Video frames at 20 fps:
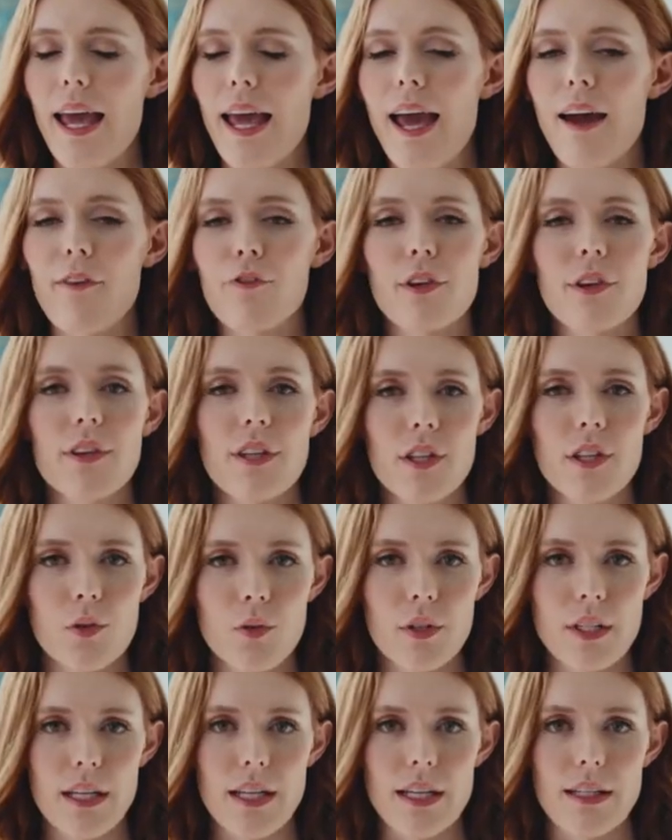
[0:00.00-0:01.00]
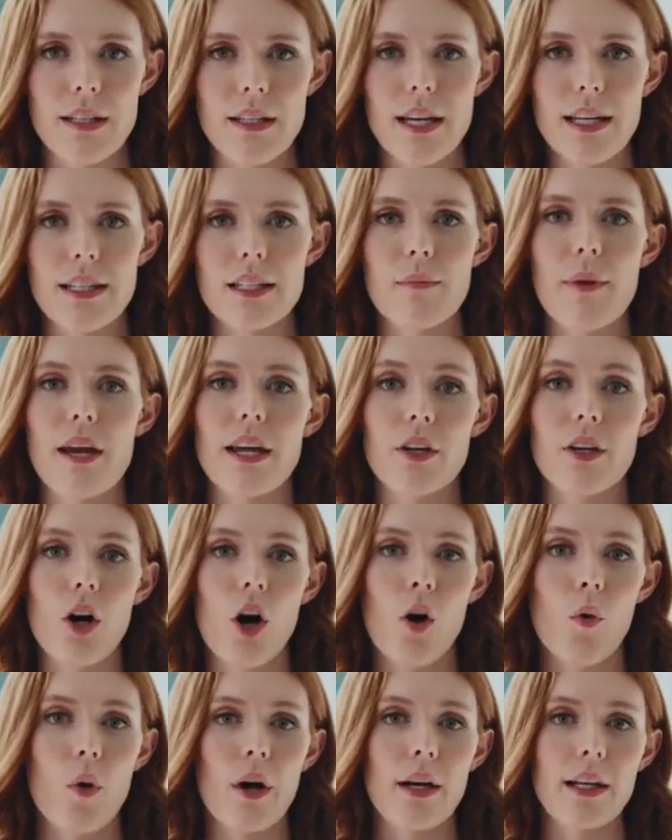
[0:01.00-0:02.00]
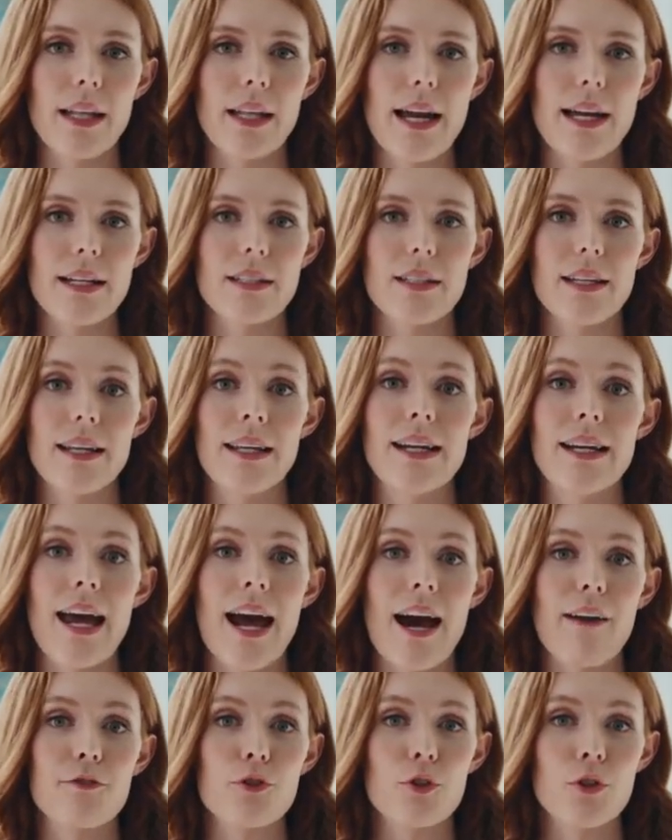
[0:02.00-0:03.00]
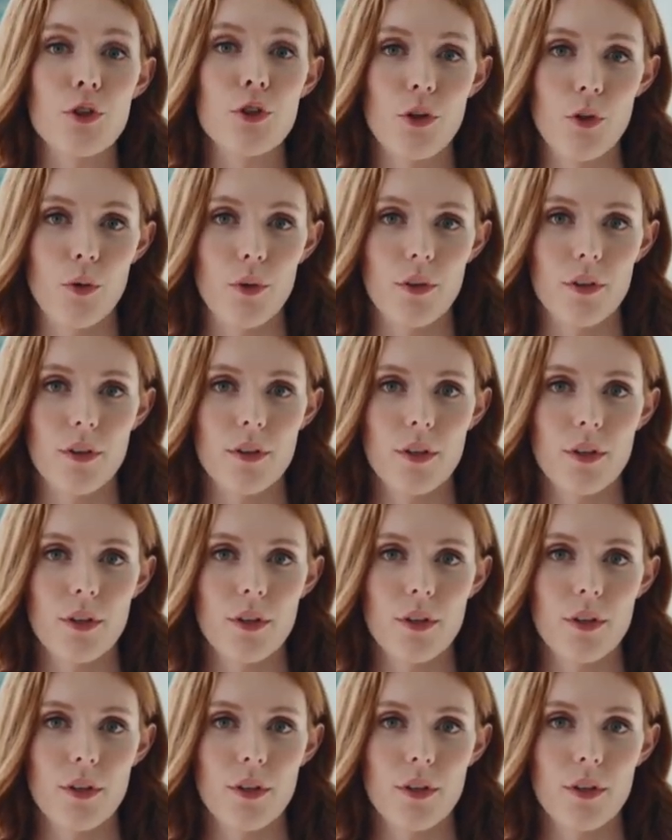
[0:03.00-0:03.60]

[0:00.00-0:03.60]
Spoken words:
everything you need to make an O1 Lite in an afternoon